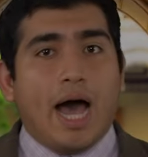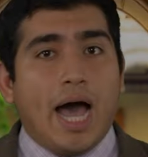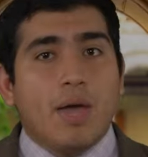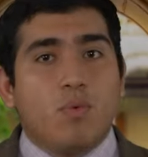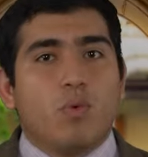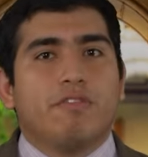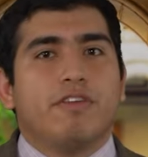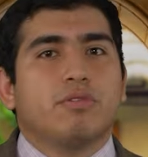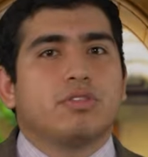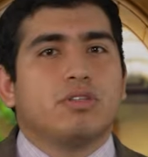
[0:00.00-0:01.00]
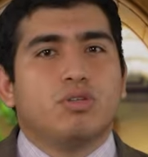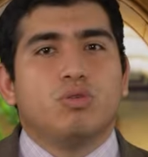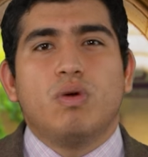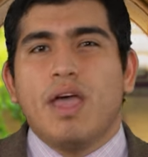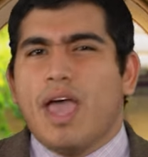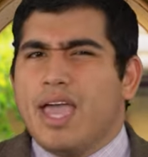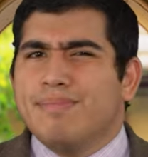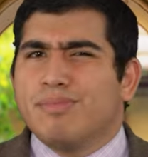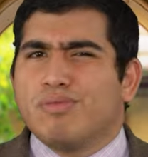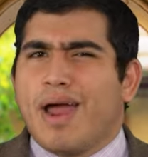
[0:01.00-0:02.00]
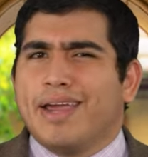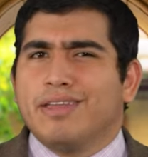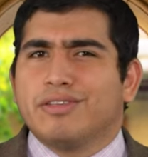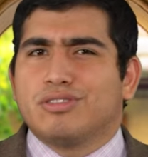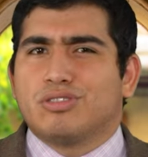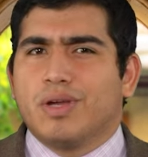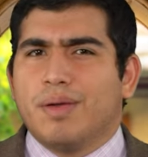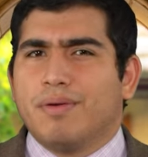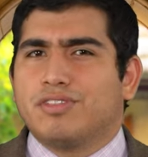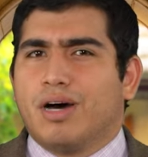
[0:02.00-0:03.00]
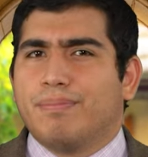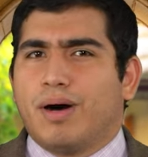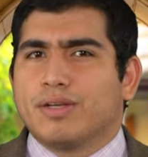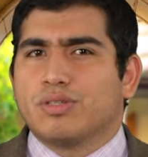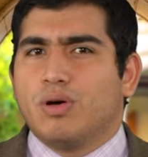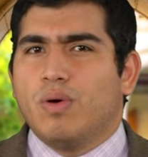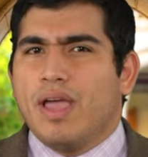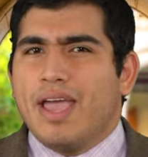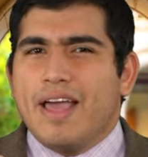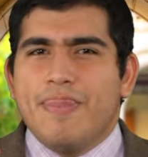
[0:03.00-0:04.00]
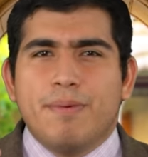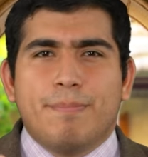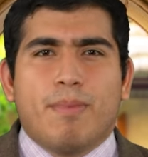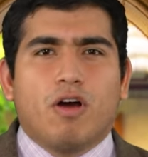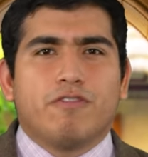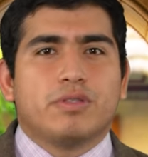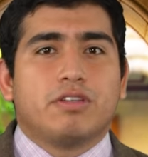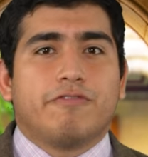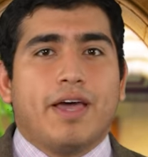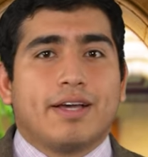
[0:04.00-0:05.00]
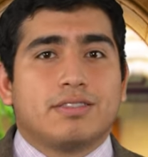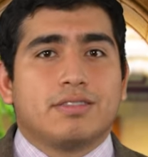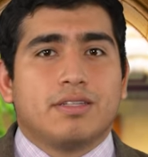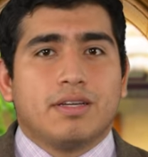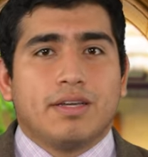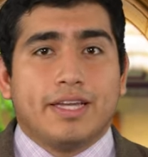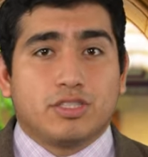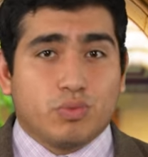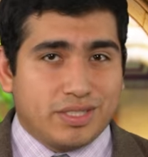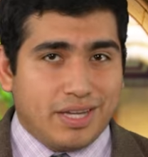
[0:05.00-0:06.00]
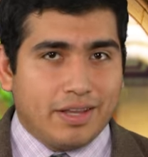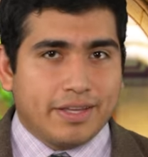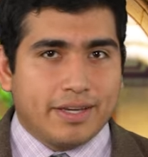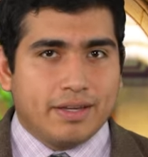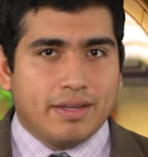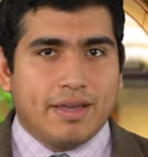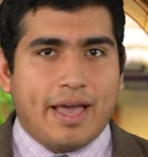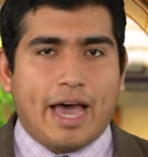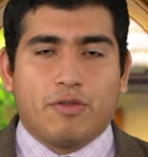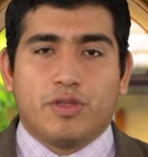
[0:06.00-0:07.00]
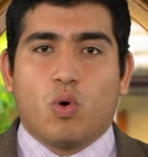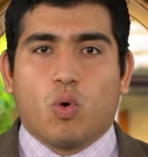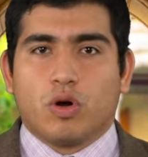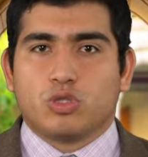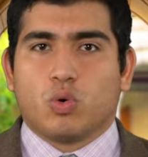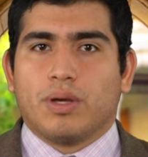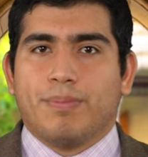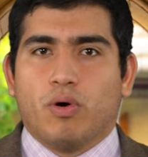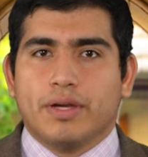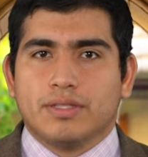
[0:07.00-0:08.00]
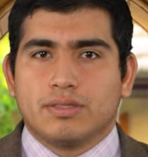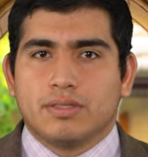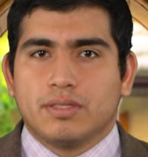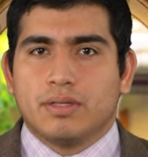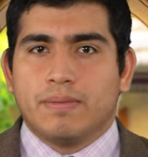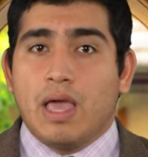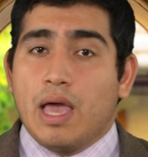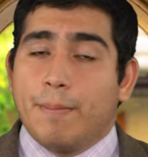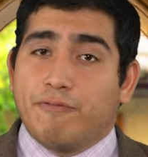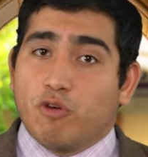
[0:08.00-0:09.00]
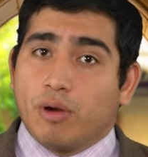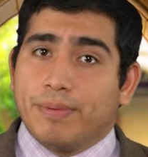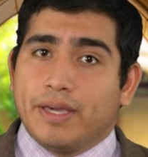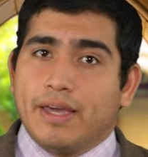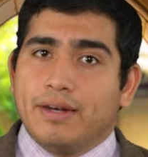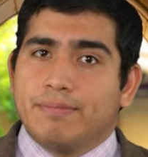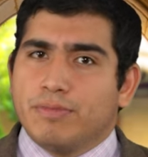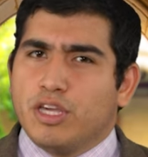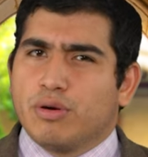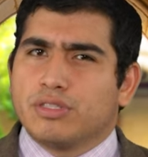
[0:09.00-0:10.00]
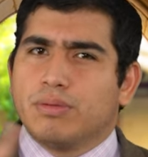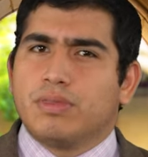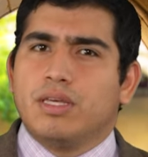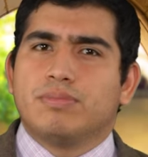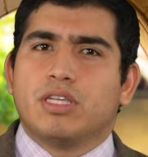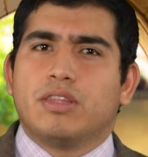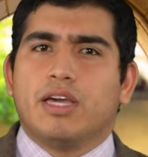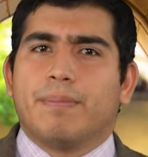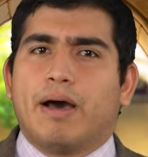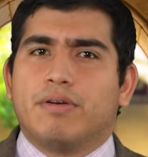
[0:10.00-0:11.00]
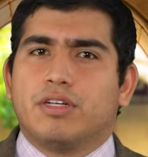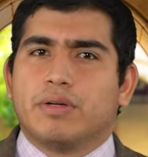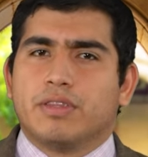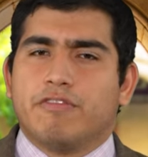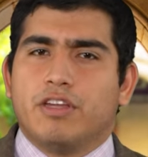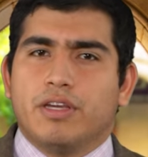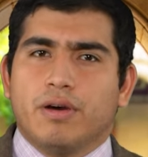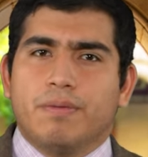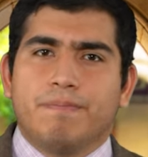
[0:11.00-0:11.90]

I will reveal to you a miraculous dream of Don Bosco and the marvelous effects its retelling had on the Oratory boys. Before we begin, here are some themes to think about during the video.